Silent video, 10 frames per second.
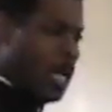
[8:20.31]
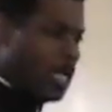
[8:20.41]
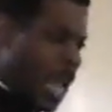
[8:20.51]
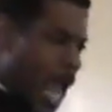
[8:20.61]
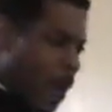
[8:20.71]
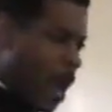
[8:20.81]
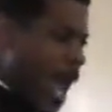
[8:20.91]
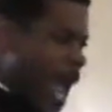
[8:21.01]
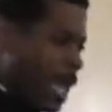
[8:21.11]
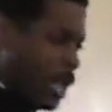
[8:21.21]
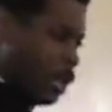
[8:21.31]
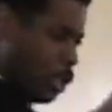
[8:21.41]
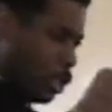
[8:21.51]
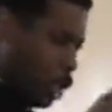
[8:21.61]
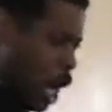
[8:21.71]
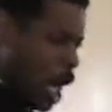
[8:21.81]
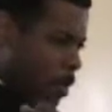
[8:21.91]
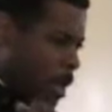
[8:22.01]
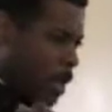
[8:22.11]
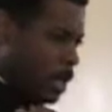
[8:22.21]
table, and it stood
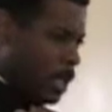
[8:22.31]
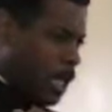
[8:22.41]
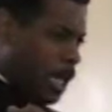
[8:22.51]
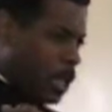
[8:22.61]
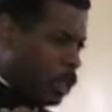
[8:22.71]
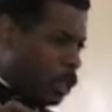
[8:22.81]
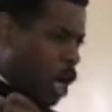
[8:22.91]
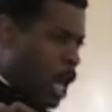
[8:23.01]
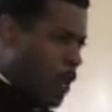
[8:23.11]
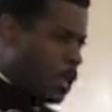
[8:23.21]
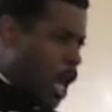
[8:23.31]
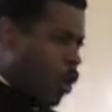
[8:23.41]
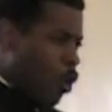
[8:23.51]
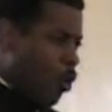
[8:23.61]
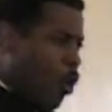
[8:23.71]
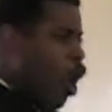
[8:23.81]
up, the deacon stood up and said,